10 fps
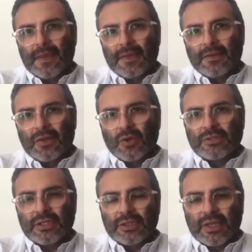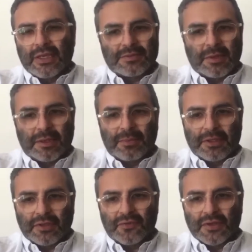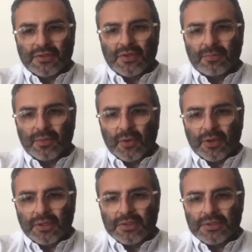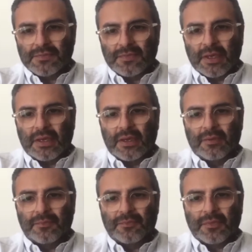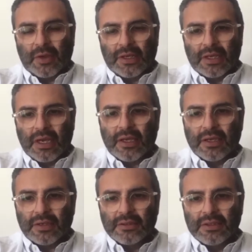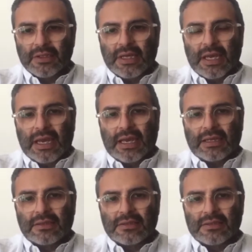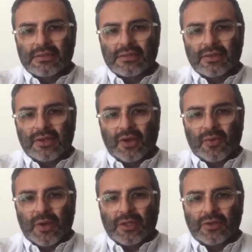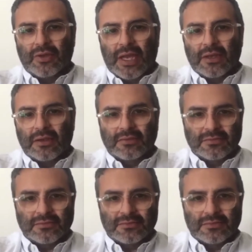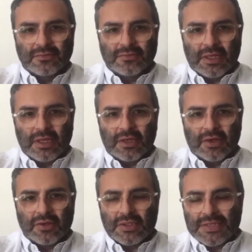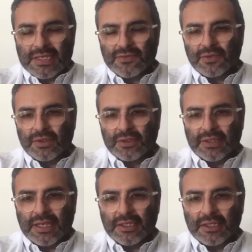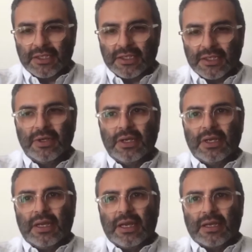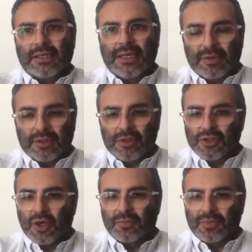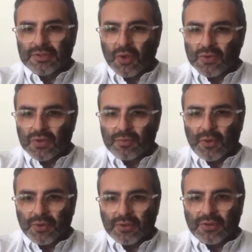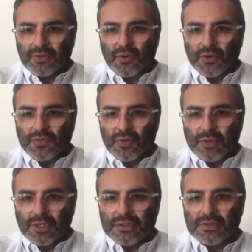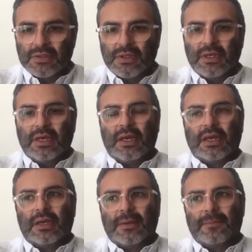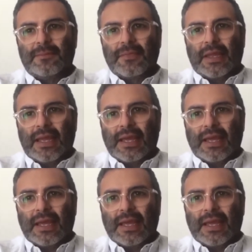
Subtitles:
Those little things make a big difference to employers when they hire. And, when you then are successful in getting a job, keeping the job is also important in the first few months. And that